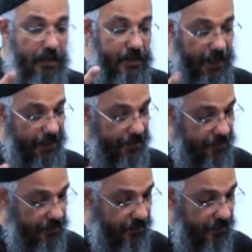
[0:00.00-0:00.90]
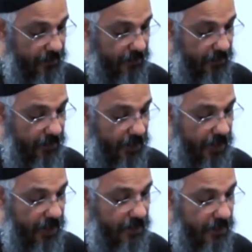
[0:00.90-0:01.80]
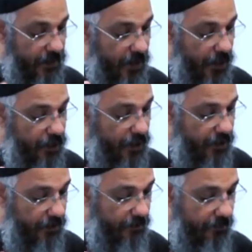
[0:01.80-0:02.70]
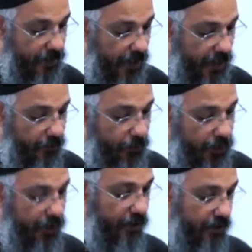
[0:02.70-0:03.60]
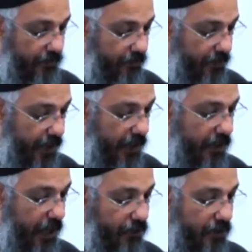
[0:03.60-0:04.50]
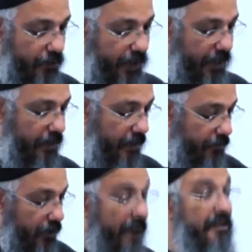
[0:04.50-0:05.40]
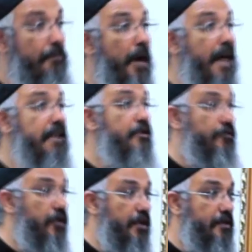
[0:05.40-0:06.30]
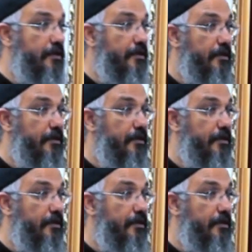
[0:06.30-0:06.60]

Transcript: Second, he is encouraging them and pushing them and actually begging them to have the mind of Christ.